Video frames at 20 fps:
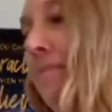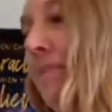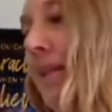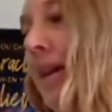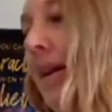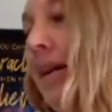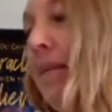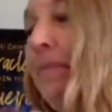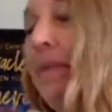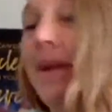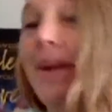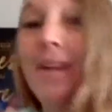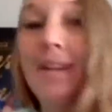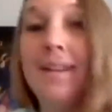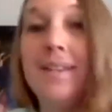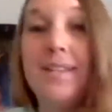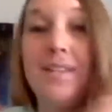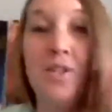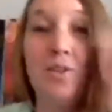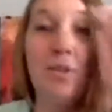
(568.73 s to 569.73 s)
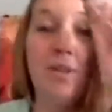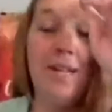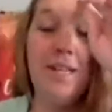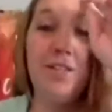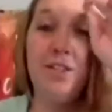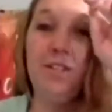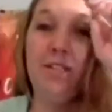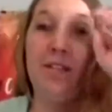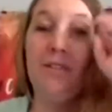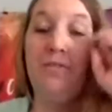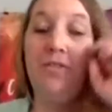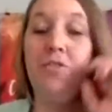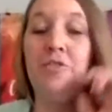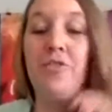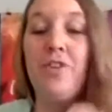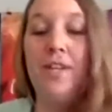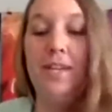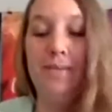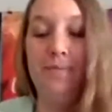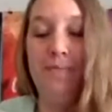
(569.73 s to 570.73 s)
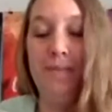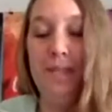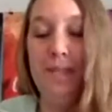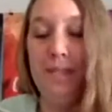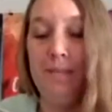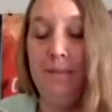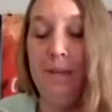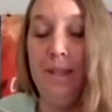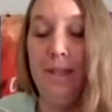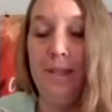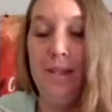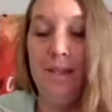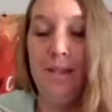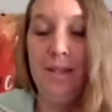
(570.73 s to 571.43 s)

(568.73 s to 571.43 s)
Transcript: And so glad you get it for free this month.